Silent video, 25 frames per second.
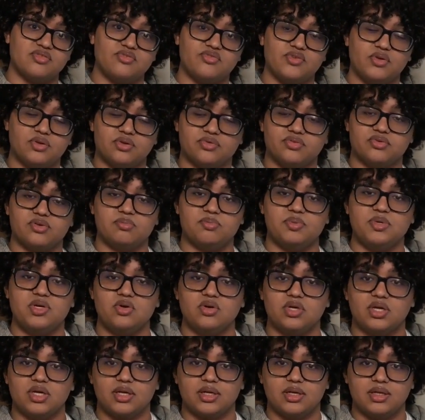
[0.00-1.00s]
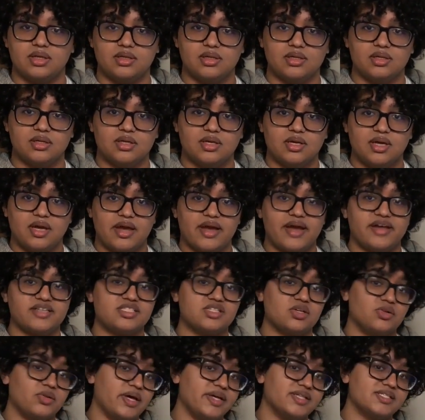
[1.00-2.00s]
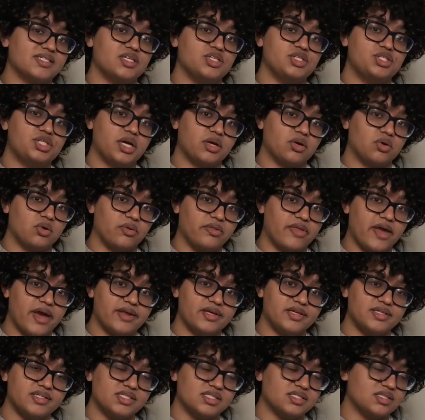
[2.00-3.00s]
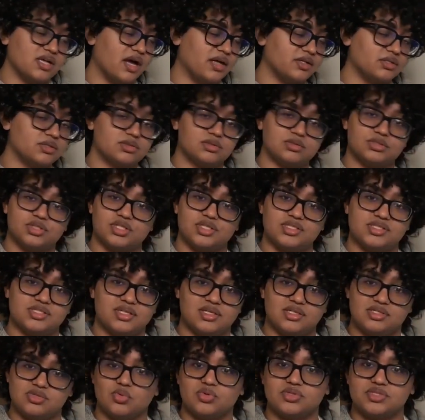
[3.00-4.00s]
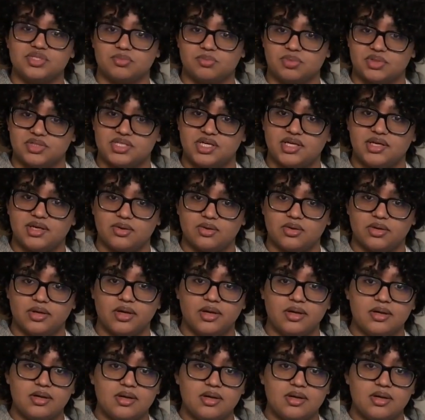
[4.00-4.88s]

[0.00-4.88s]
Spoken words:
field of computing. SOLangs in general, that is, not just these ones in particular.